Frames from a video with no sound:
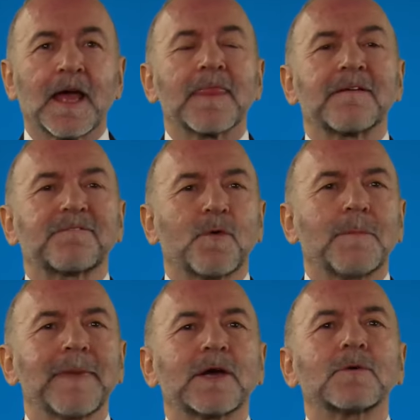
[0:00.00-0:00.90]
The form
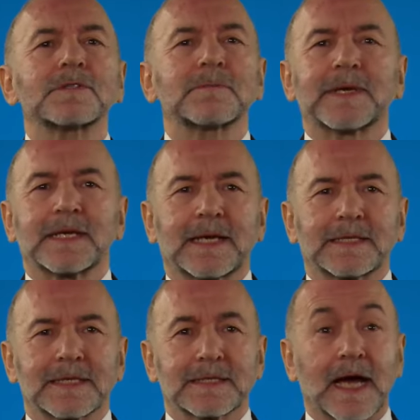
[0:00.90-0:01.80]
may also be
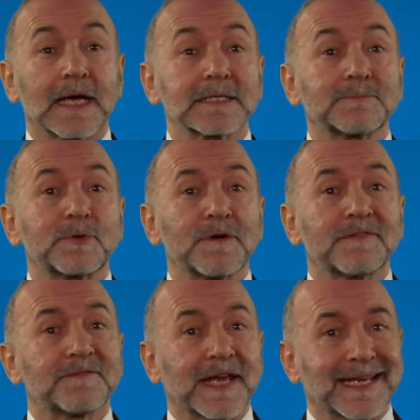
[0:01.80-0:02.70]
needed as proof
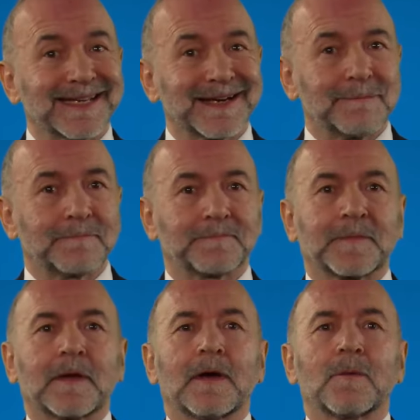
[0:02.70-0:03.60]
of income
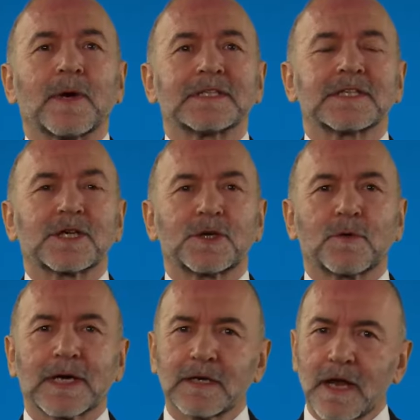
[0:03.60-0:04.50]
when
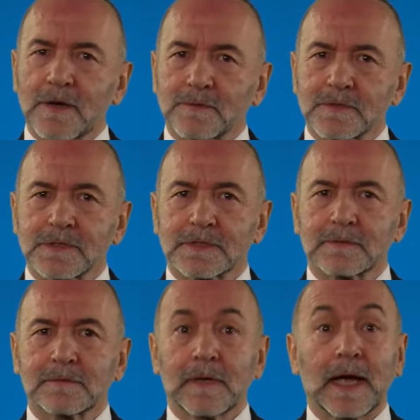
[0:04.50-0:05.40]
securing loans
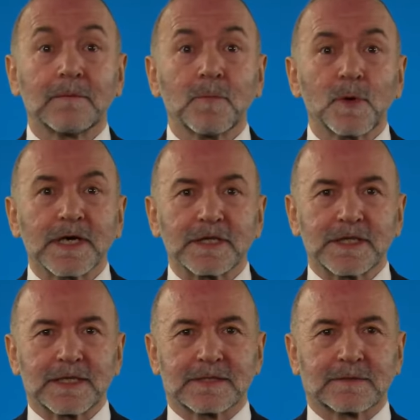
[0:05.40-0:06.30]
and
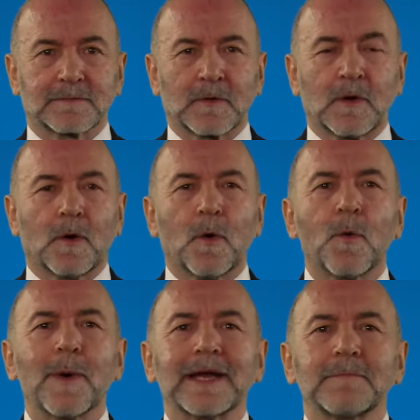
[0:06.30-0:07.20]
mortgages, or
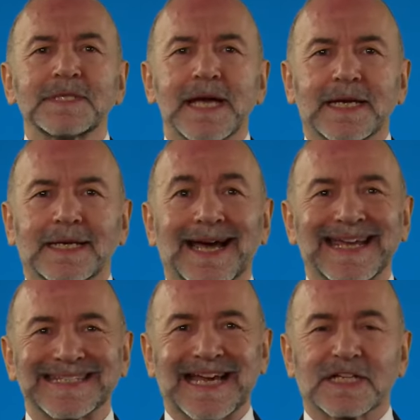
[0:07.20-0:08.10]
when obtaining a
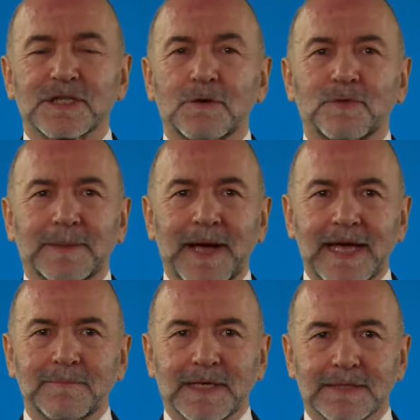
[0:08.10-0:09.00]
tax
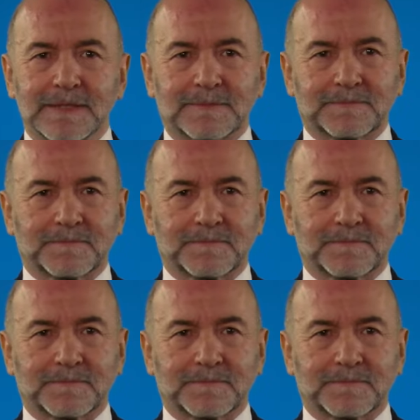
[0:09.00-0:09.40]
repayment.